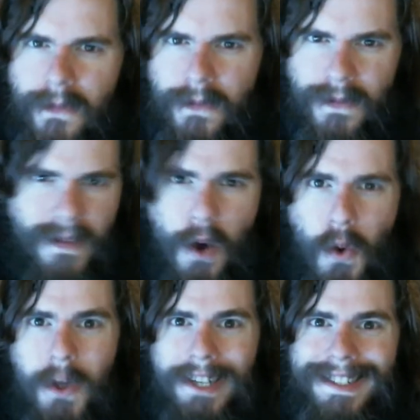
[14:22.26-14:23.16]

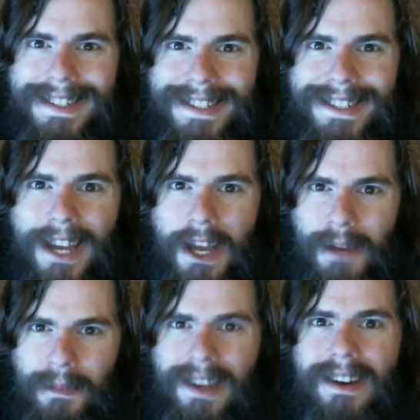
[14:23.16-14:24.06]
No,
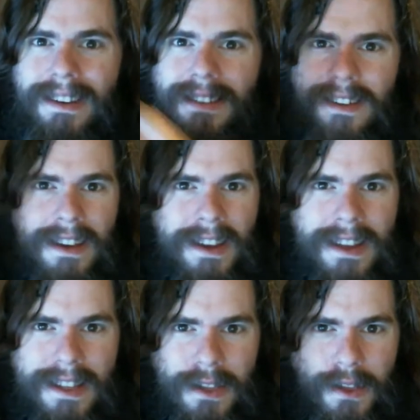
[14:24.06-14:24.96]
because
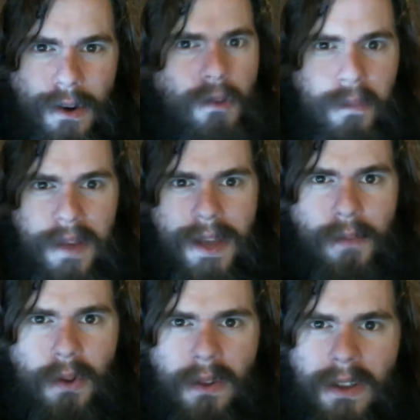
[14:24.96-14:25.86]
those
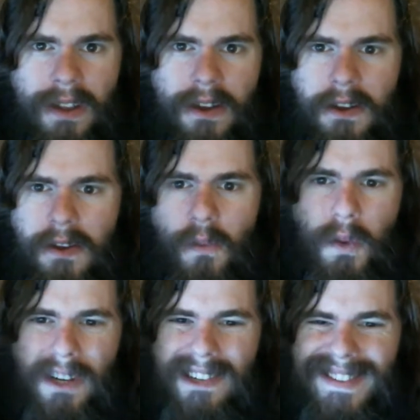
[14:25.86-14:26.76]
people
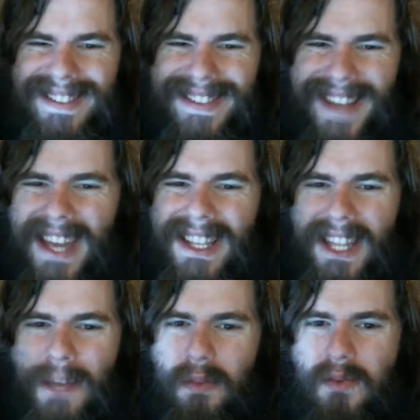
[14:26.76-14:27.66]
would
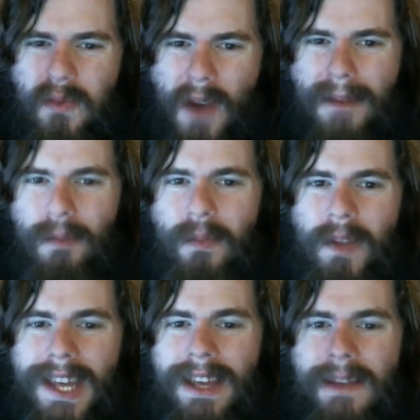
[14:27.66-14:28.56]
likely,
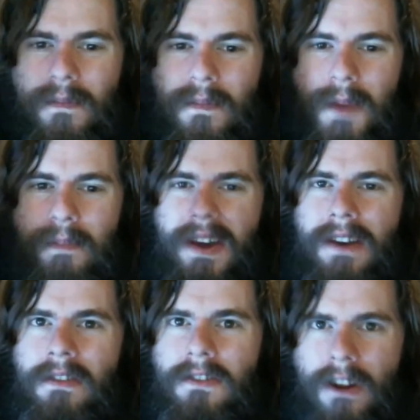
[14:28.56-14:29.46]
probably, be
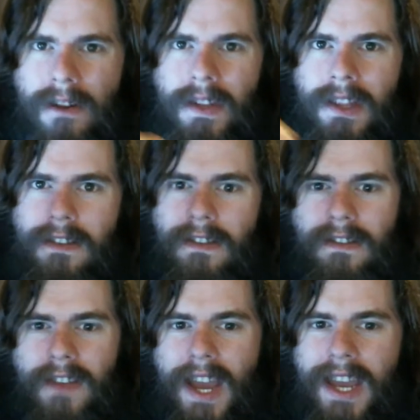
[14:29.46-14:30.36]
better served in the
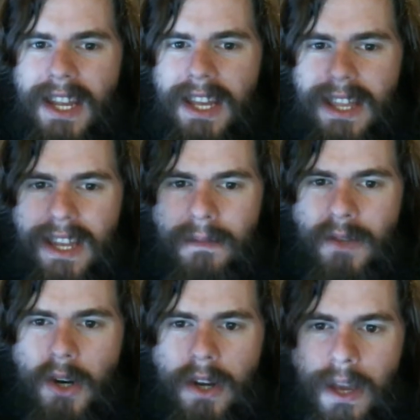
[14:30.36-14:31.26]
society that I'm
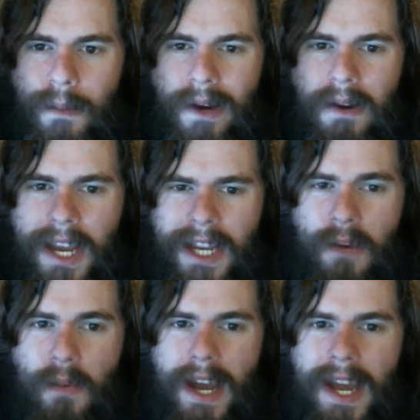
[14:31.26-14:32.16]
talking about
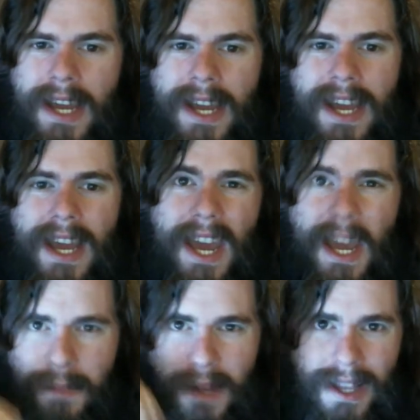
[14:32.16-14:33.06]
anyway,
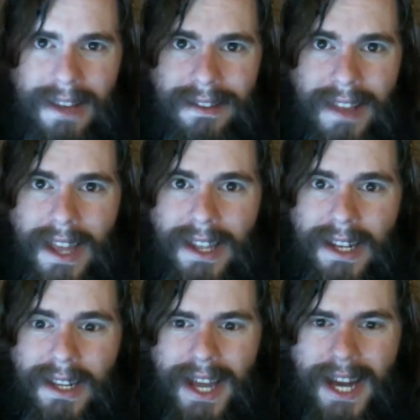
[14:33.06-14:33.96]
and be less likely
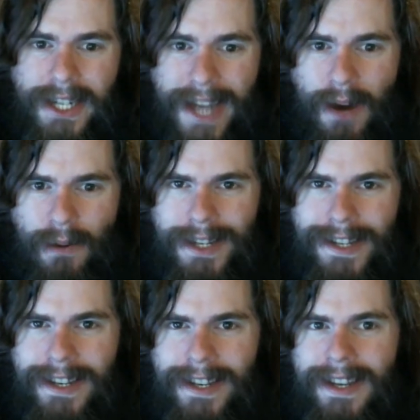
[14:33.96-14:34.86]
to lash out.
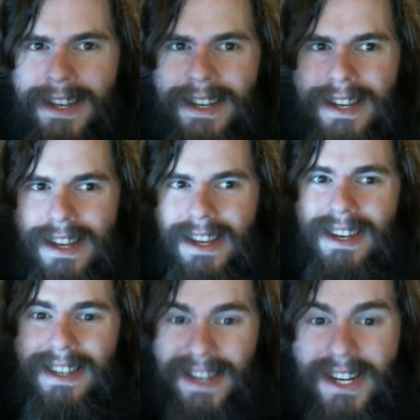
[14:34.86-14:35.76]

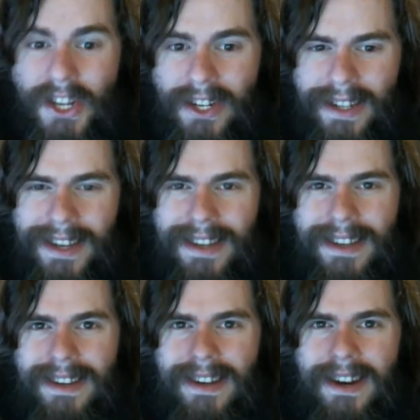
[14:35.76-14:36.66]
Additionally,
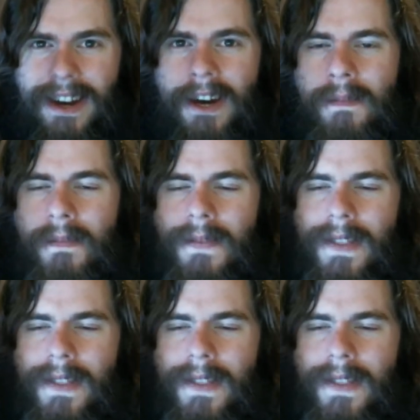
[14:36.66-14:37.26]
um,